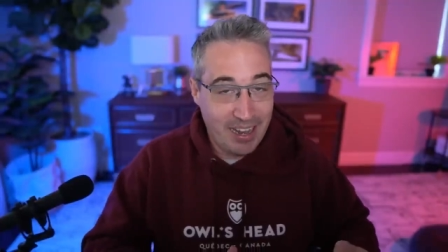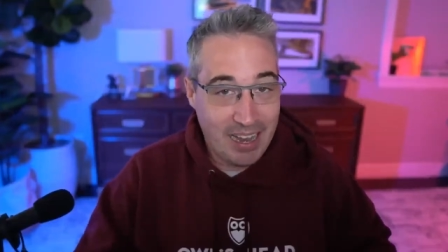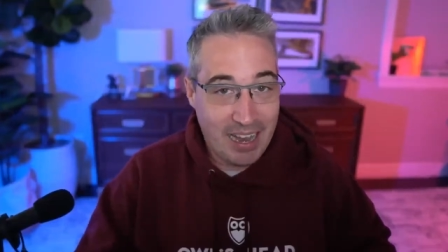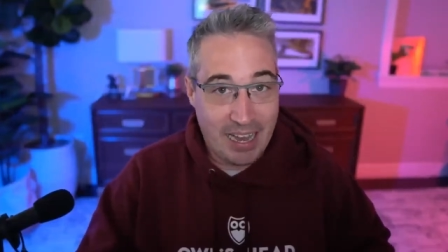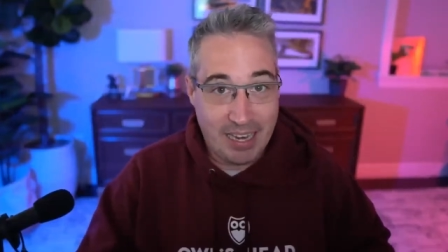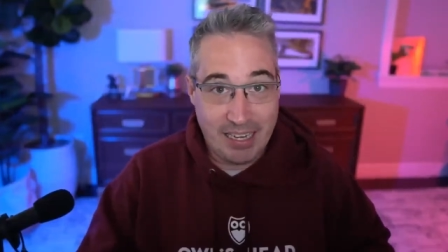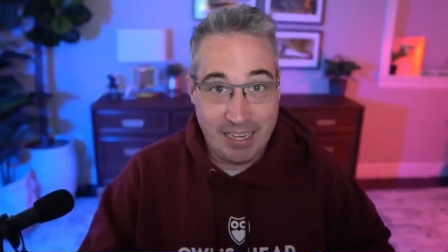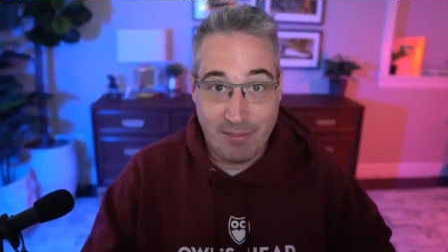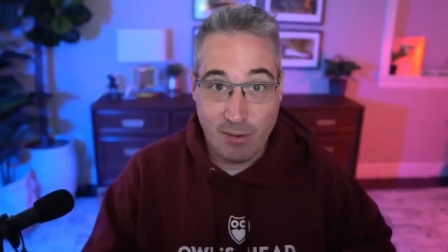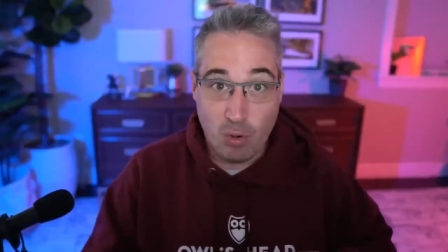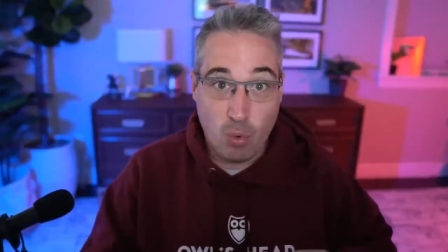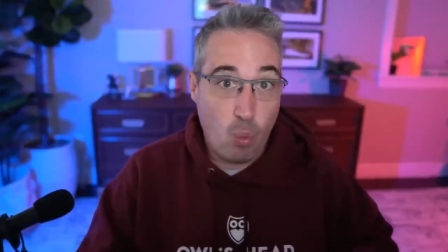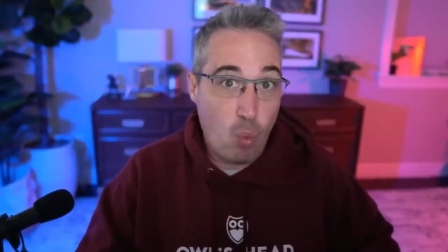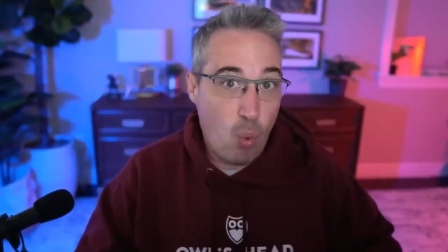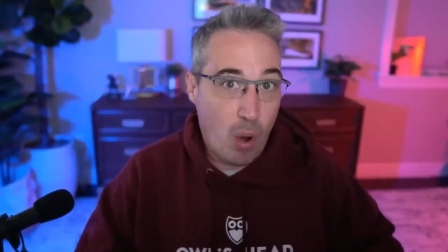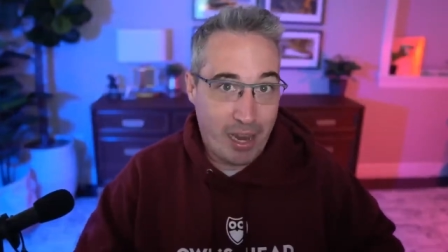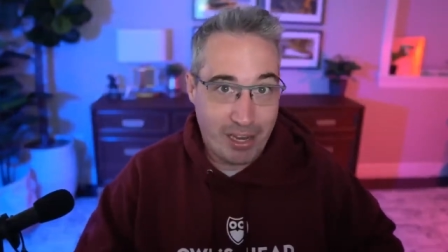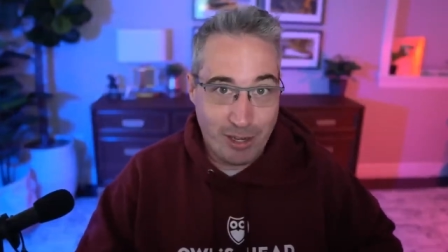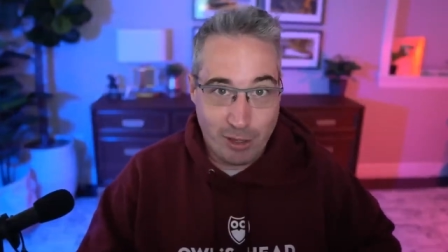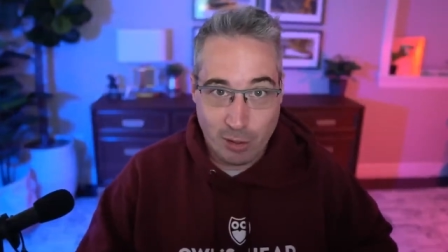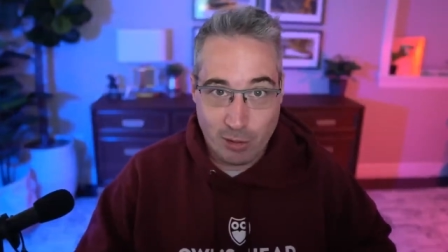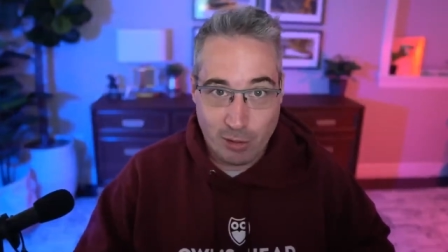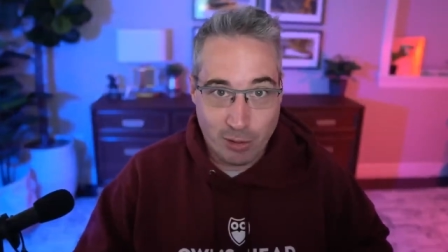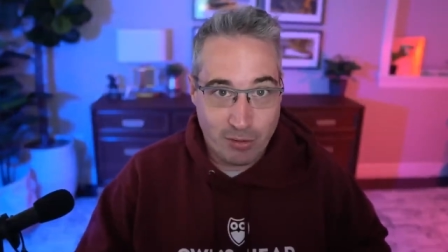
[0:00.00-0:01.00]
And even
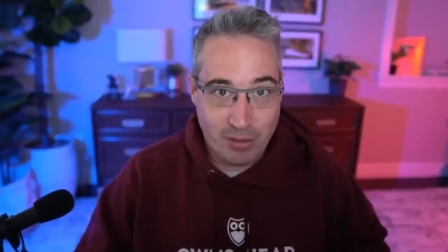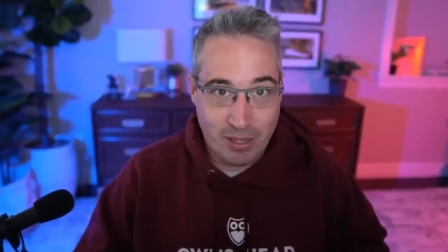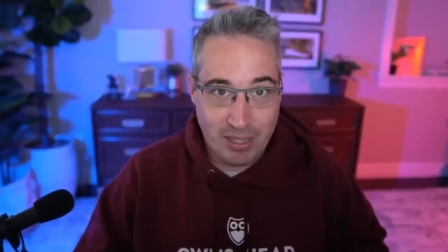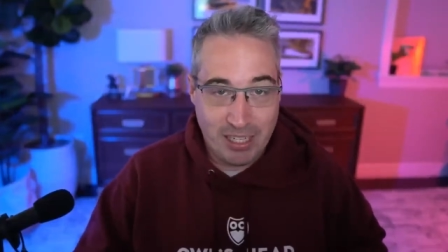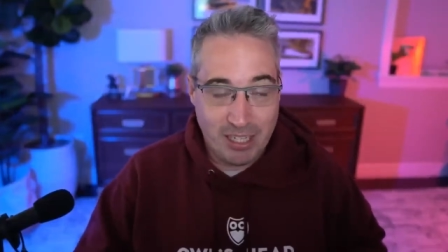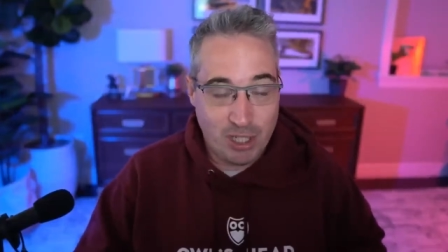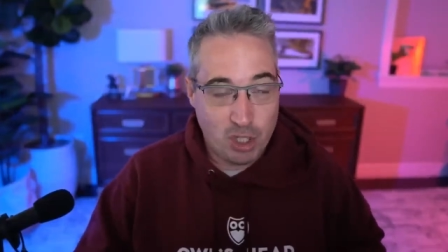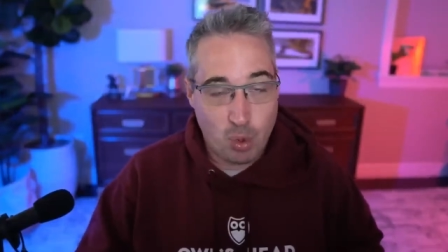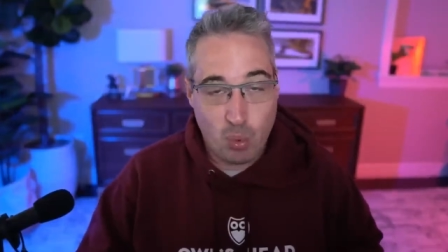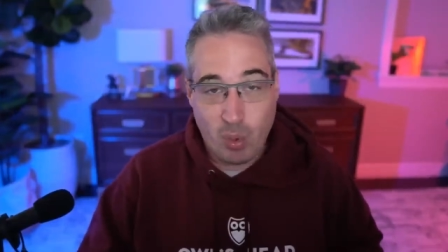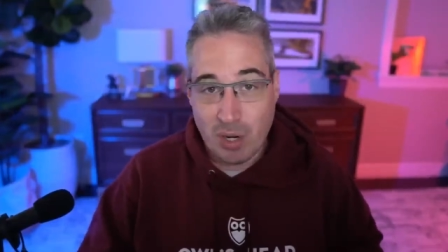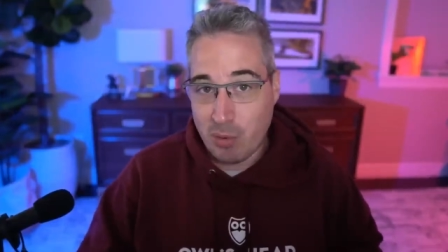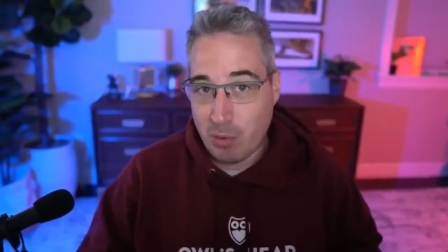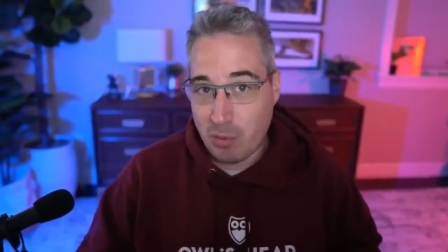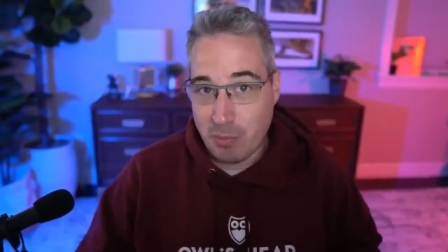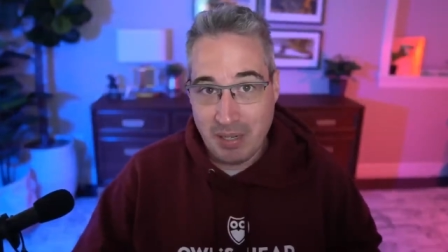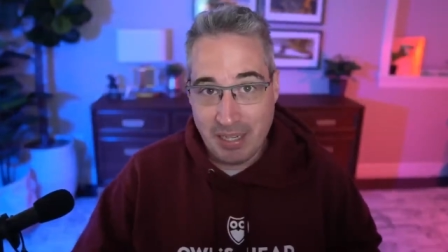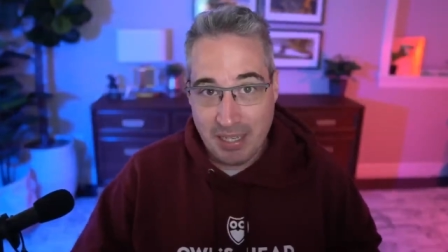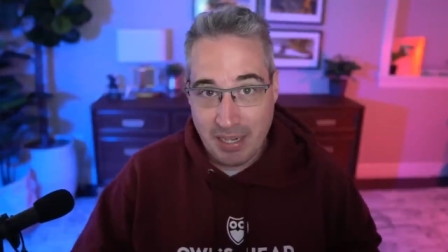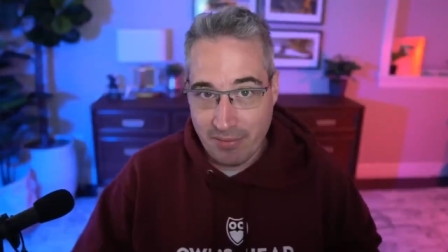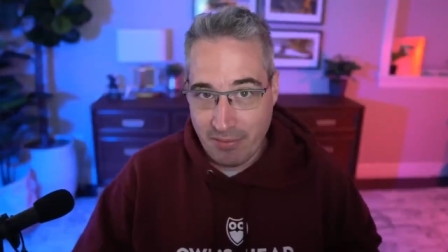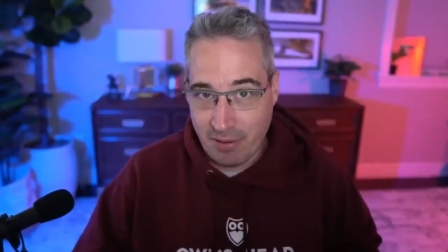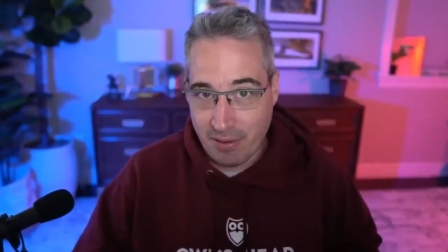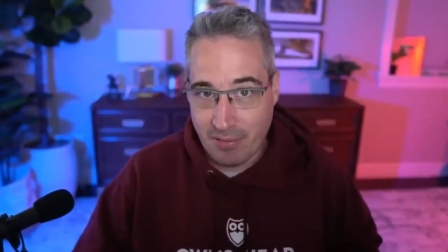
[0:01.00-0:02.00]
when you're learning, each one will be
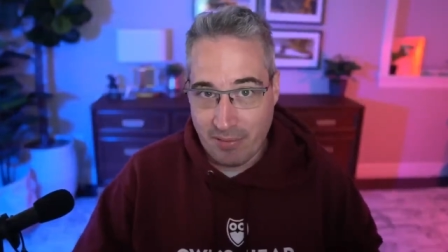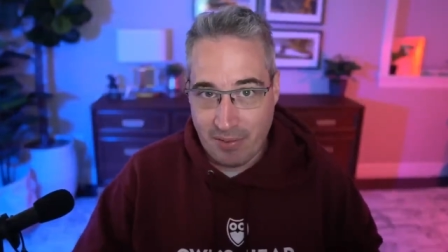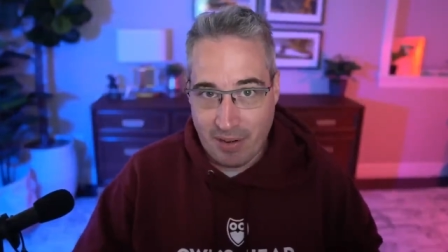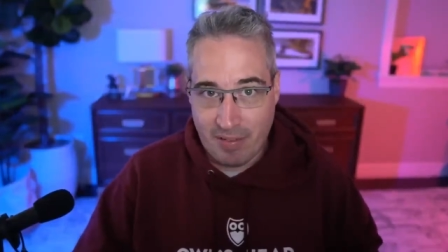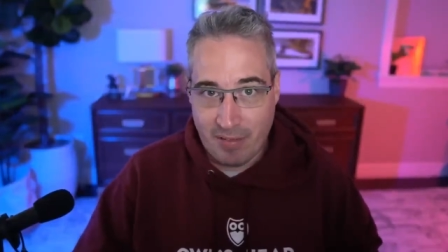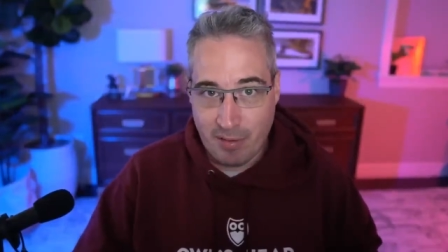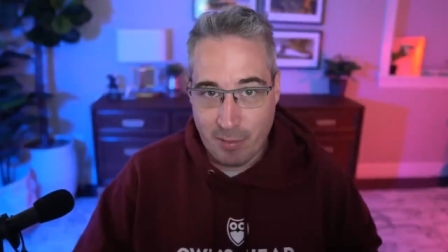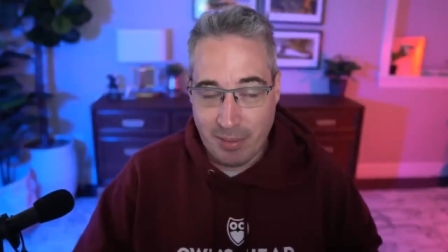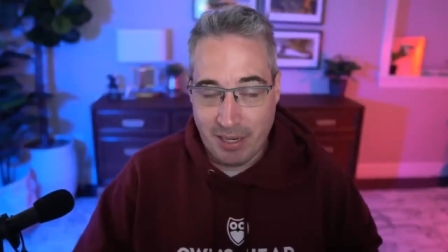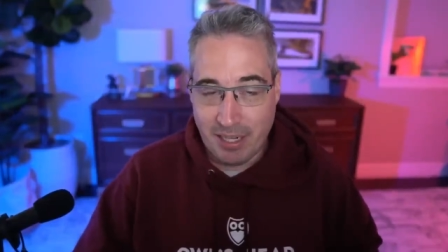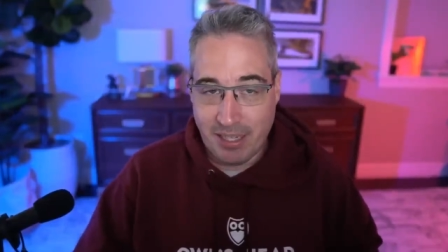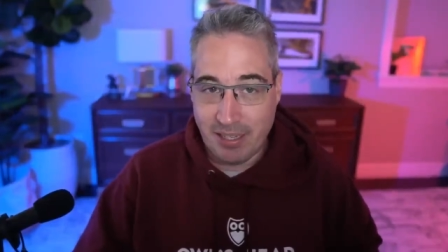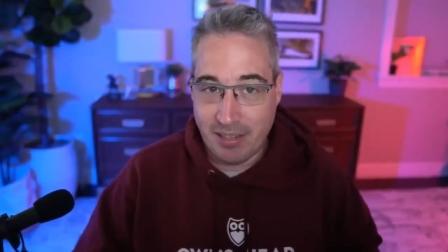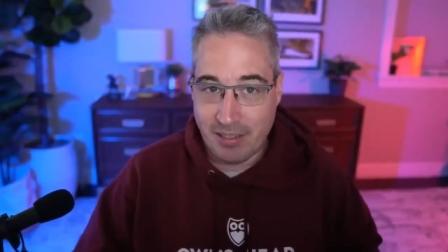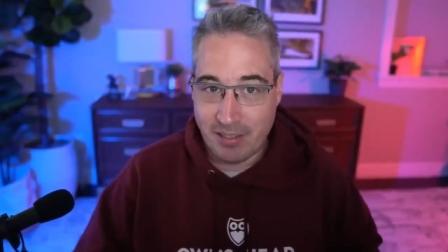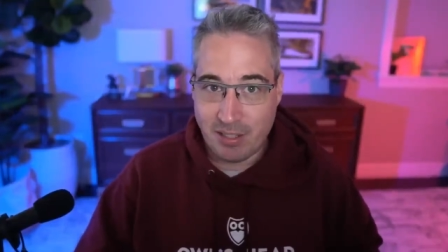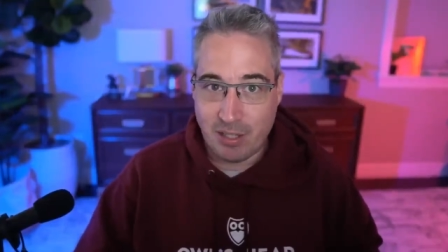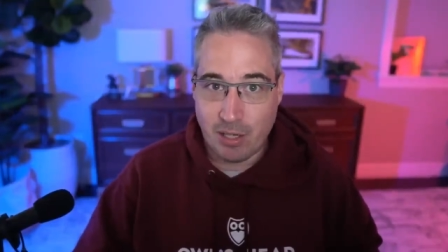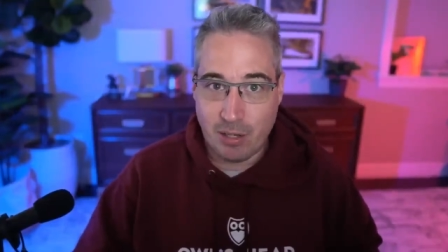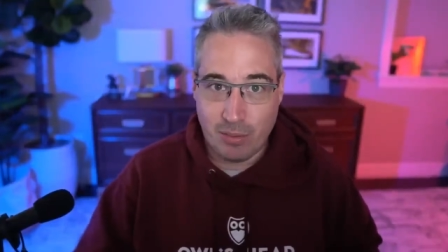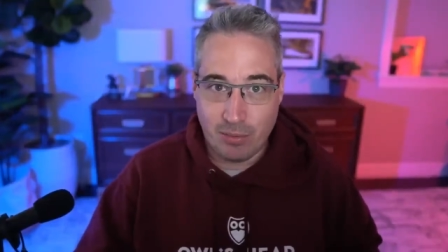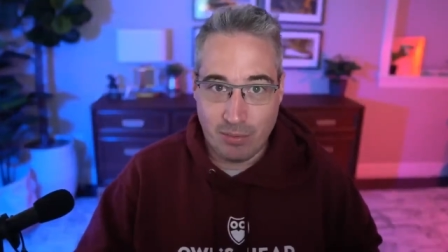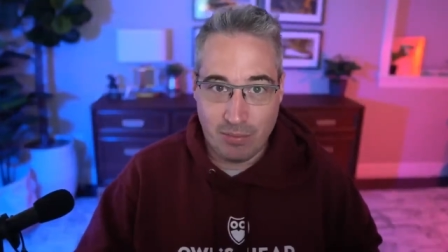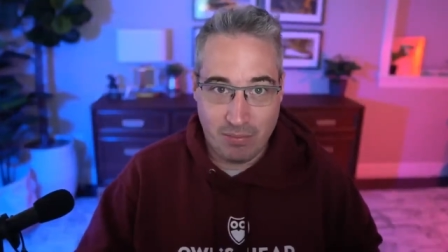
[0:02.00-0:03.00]
different for everybody.
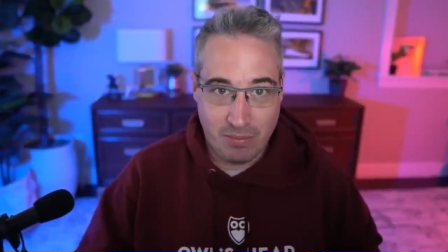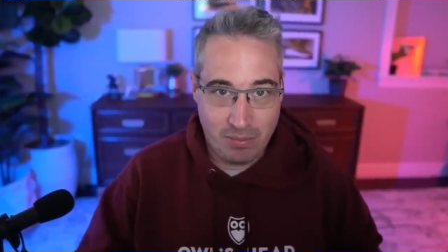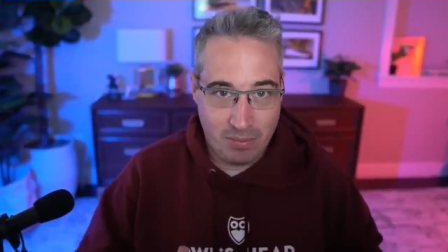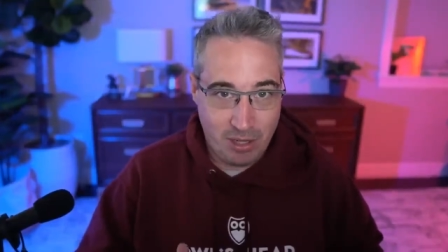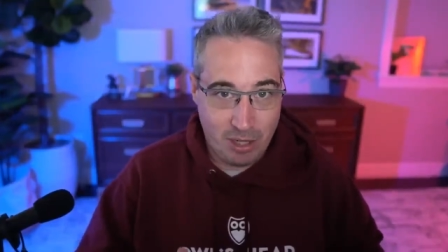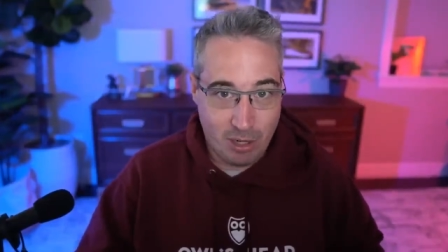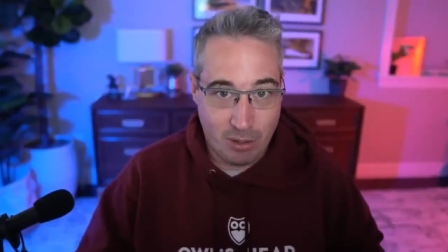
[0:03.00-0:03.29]
So,